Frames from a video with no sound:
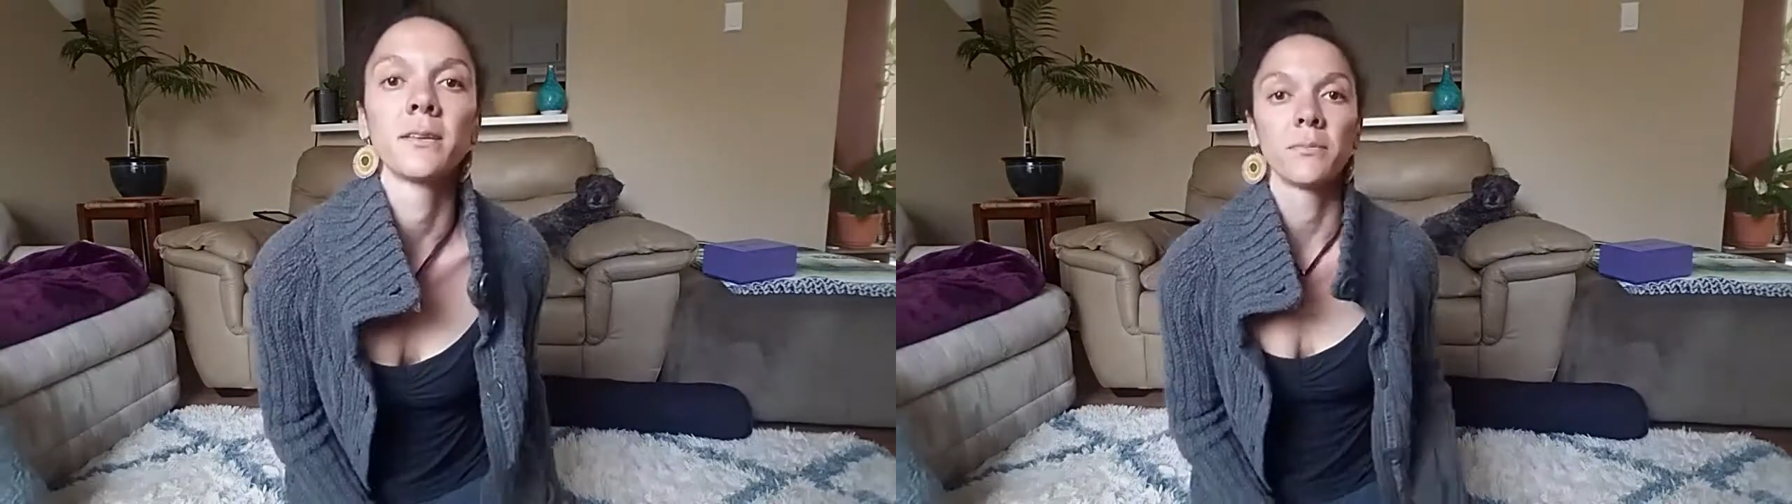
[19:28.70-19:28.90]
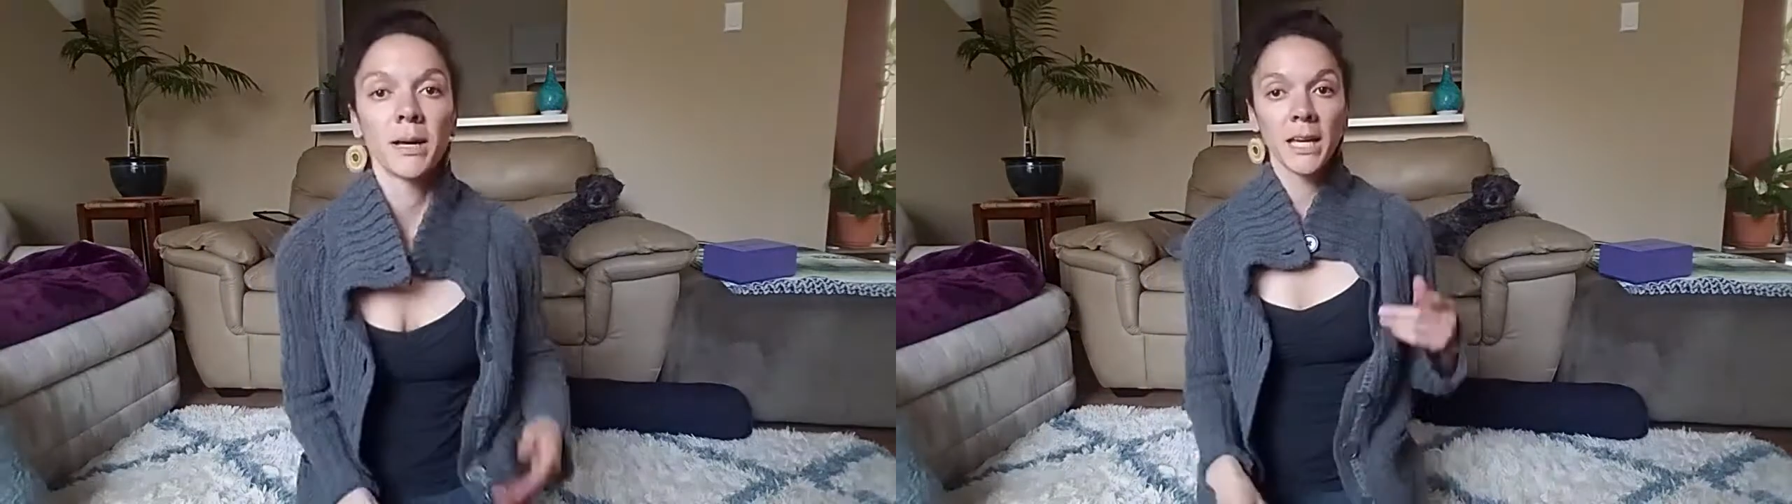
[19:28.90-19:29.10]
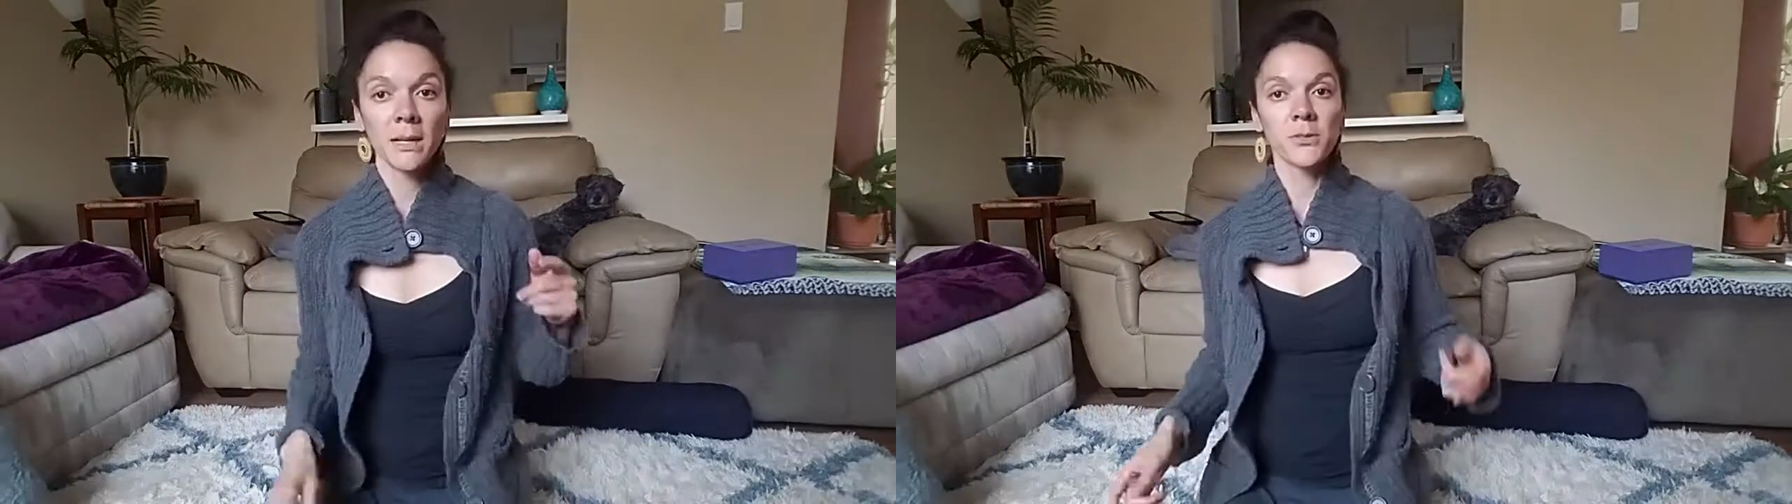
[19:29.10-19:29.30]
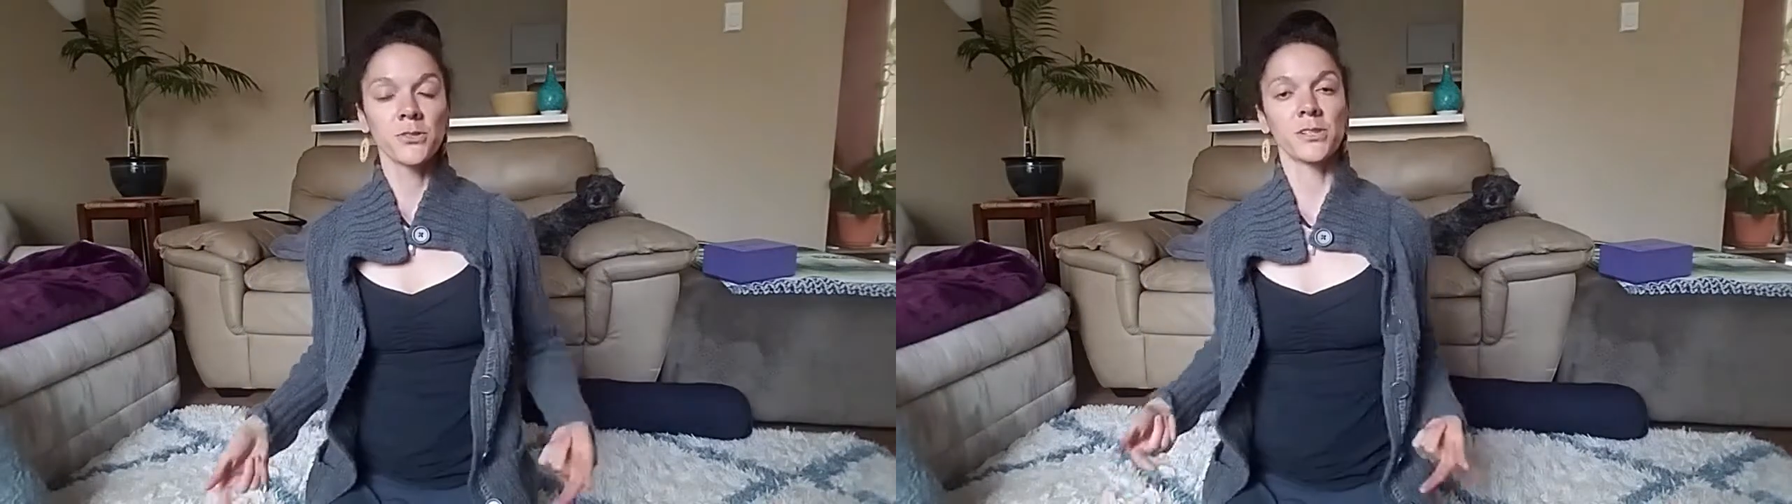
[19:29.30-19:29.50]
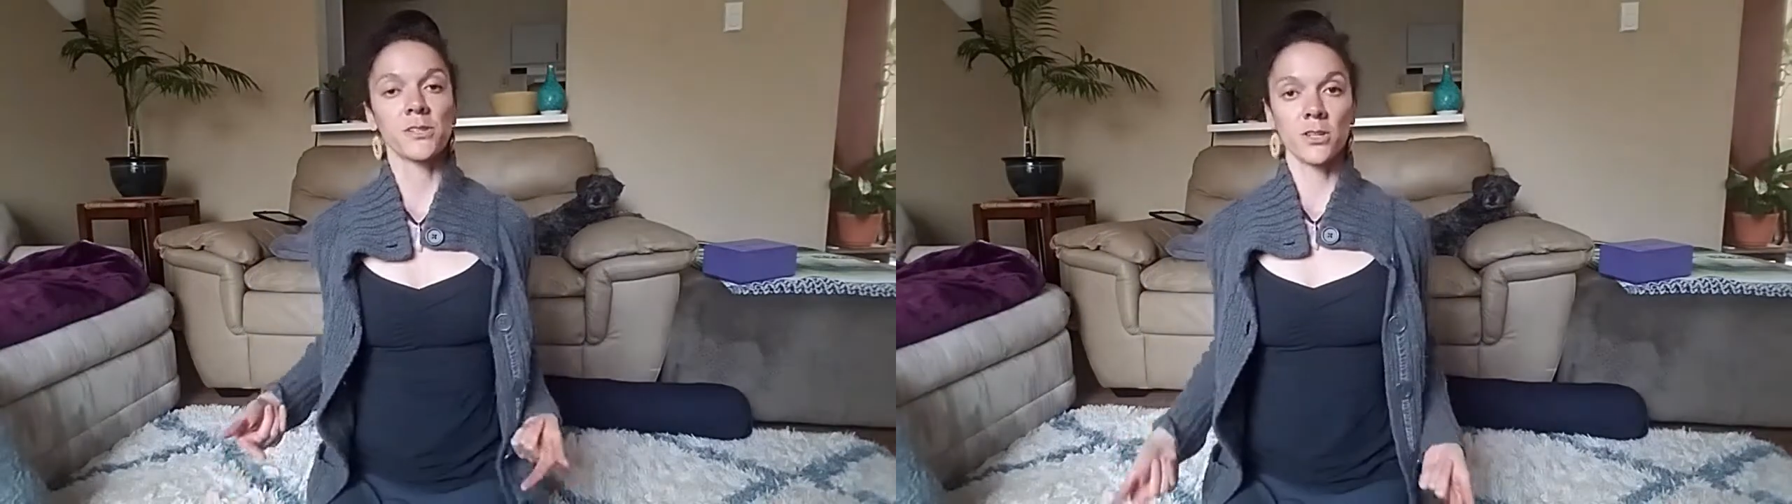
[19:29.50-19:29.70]
my
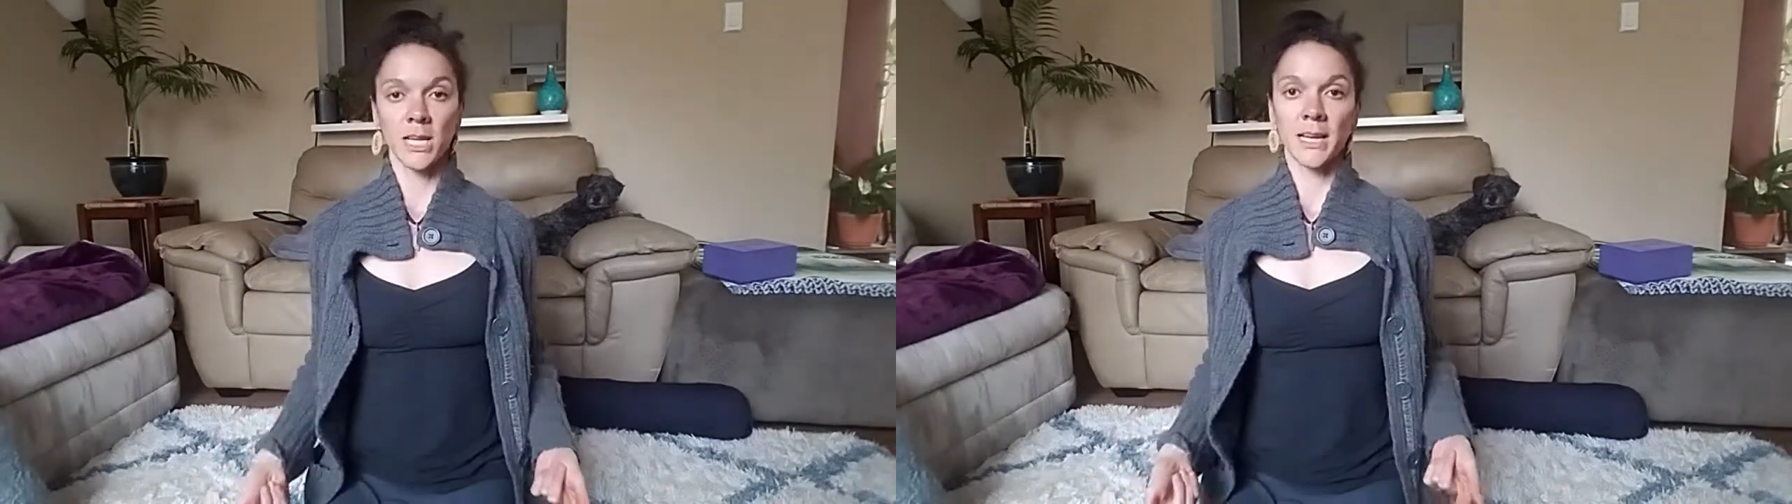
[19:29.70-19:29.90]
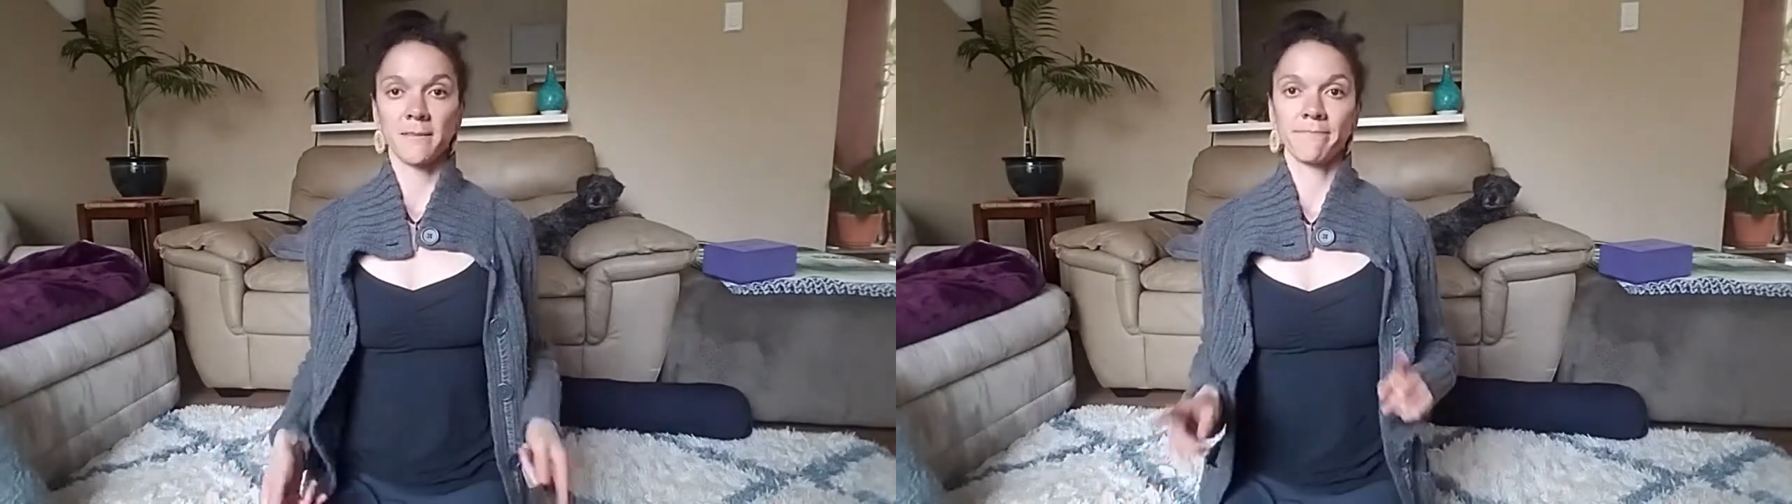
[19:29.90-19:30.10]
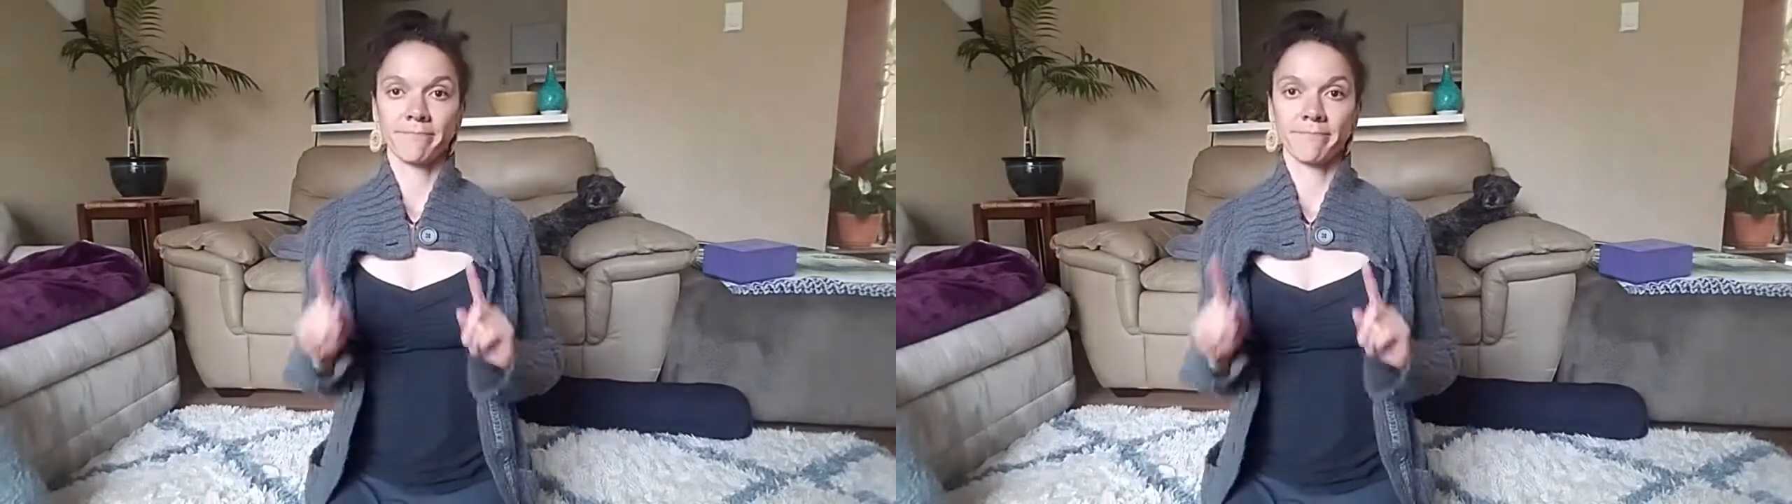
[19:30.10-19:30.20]
hamstrings are tight,